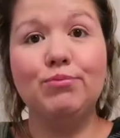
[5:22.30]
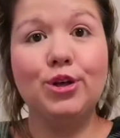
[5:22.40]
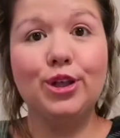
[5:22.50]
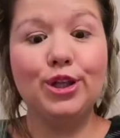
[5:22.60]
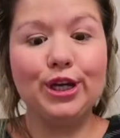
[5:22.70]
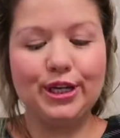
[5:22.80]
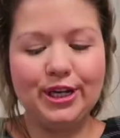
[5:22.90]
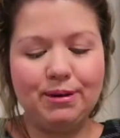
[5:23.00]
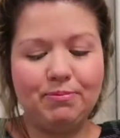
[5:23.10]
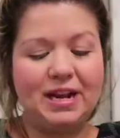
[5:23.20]
look.
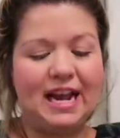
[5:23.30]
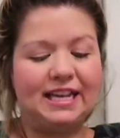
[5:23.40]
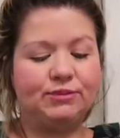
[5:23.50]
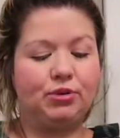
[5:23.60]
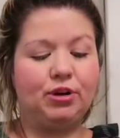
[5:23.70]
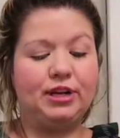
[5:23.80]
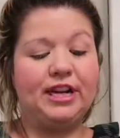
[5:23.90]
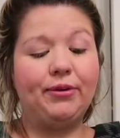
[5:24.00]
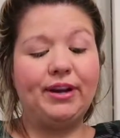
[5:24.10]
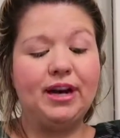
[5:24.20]
But as we're
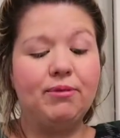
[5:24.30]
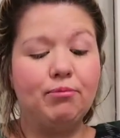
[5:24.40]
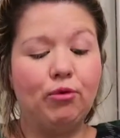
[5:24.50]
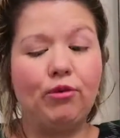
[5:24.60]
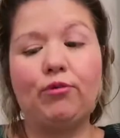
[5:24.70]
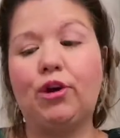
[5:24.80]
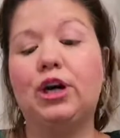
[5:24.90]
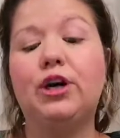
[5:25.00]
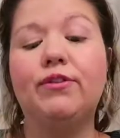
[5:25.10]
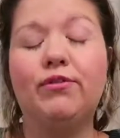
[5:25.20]
gearing up more
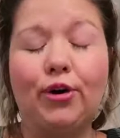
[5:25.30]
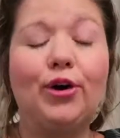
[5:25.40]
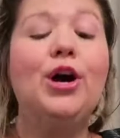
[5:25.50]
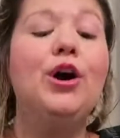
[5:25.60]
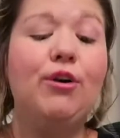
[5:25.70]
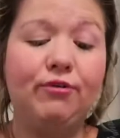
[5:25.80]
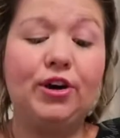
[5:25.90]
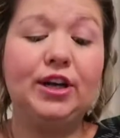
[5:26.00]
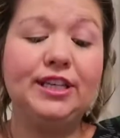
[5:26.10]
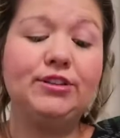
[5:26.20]
for
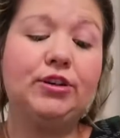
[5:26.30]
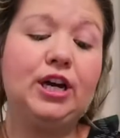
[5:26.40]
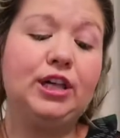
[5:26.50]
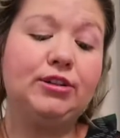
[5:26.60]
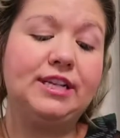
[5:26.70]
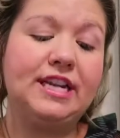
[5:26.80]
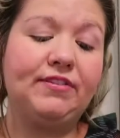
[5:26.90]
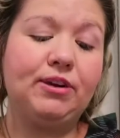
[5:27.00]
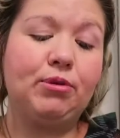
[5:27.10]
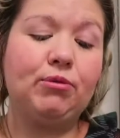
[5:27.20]
fall, these are colors that
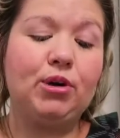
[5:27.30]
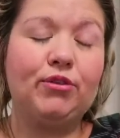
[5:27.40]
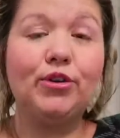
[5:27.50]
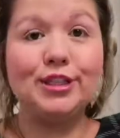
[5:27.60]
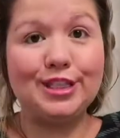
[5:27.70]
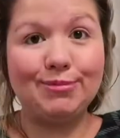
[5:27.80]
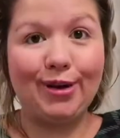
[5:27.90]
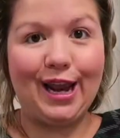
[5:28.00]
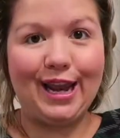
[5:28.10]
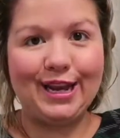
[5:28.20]
definitely work well for
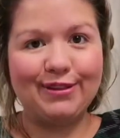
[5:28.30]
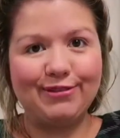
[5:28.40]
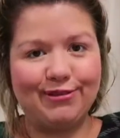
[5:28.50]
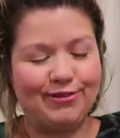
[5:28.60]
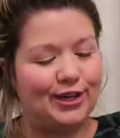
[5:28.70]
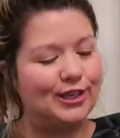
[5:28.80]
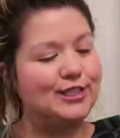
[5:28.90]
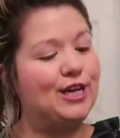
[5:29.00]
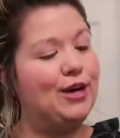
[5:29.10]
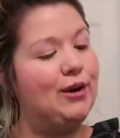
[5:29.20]
summer and for fall.
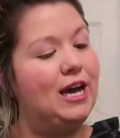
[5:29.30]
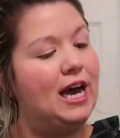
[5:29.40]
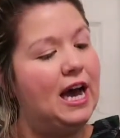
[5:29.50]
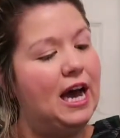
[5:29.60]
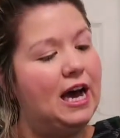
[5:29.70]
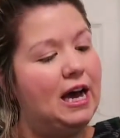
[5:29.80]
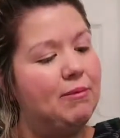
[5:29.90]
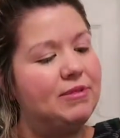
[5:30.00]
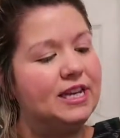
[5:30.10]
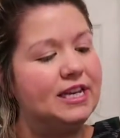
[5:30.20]
So
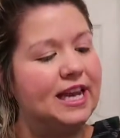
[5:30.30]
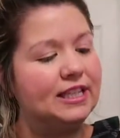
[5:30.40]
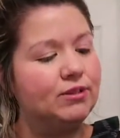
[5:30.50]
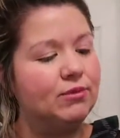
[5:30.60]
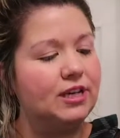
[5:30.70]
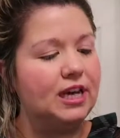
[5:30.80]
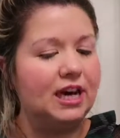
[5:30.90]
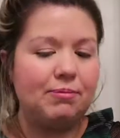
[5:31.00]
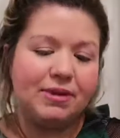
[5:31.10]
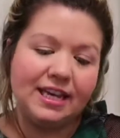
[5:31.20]
the next one
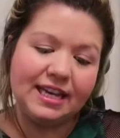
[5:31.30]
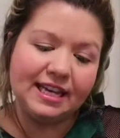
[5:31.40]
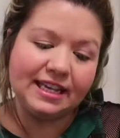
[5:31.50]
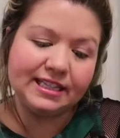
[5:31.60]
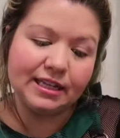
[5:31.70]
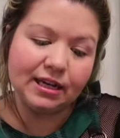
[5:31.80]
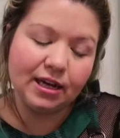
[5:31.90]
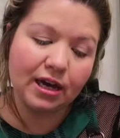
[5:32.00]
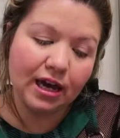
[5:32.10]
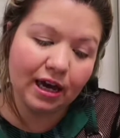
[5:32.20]
up is
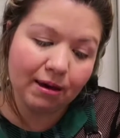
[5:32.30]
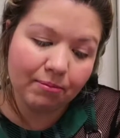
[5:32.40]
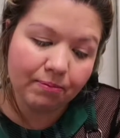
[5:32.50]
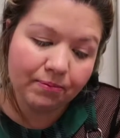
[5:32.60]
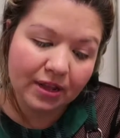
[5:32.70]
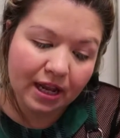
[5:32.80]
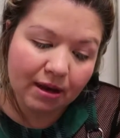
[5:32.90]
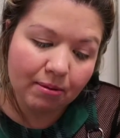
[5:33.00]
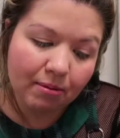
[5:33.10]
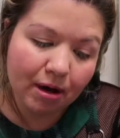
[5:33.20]

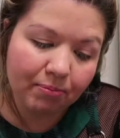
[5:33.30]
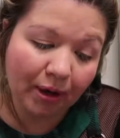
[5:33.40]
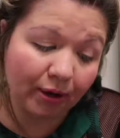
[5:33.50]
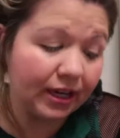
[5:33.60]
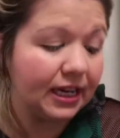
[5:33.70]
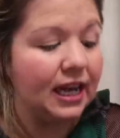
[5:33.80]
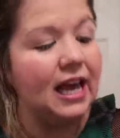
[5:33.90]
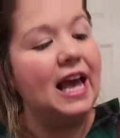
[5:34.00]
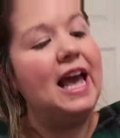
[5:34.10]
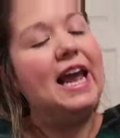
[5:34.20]
Baron,
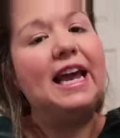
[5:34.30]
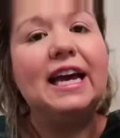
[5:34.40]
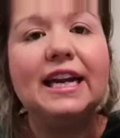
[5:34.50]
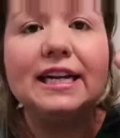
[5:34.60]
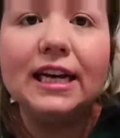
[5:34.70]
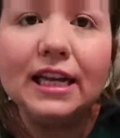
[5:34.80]
and